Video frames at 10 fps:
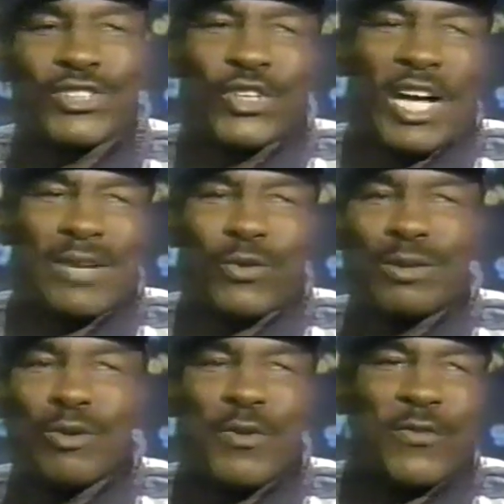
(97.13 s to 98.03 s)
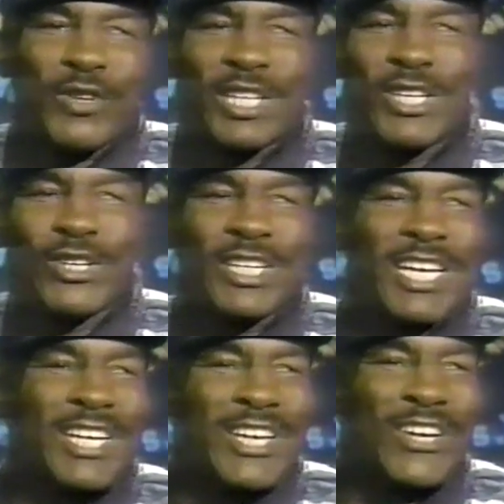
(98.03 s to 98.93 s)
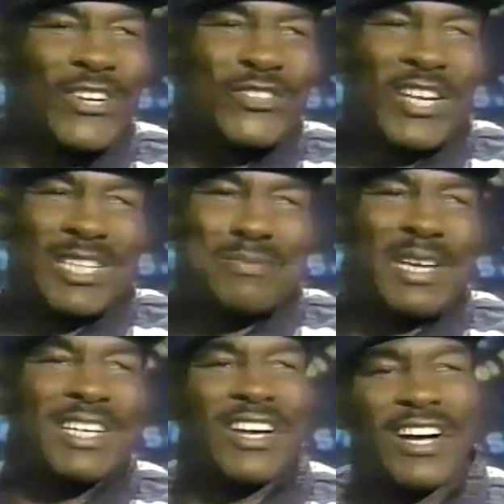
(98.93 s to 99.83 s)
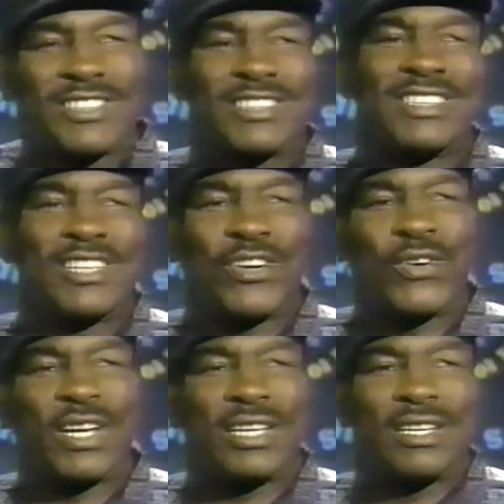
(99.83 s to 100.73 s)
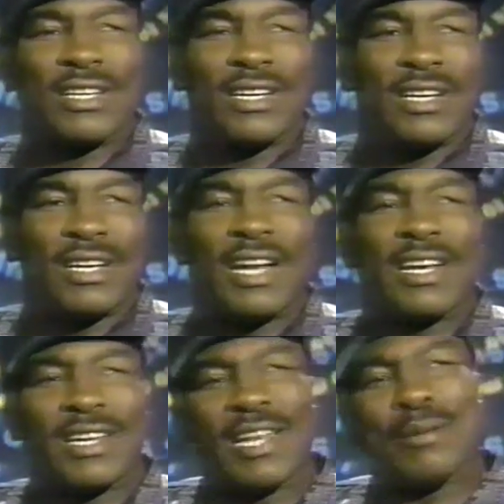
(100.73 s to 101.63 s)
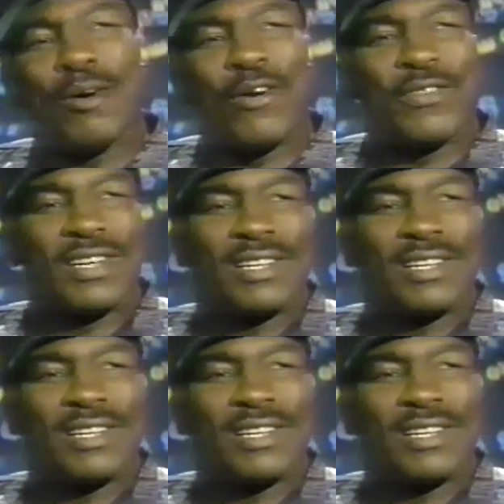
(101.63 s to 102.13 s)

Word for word: So I didn't want to move in for the kill and get killed, so I just paid the caution, didn't go in, and I let him off.